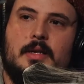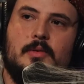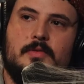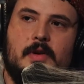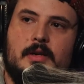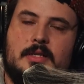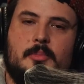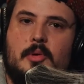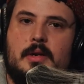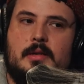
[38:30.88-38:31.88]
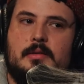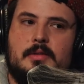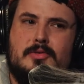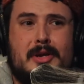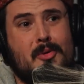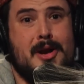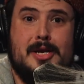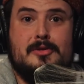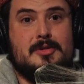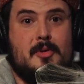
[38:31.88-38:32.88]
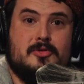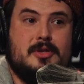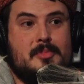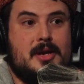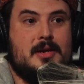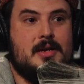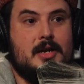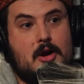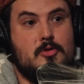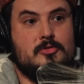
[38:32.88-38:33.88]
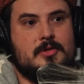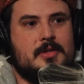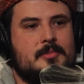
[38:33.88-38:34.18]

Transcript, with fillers: you. I was very disappointed. She was Wait, like, "What are you supposed to be? A ghost?" The, I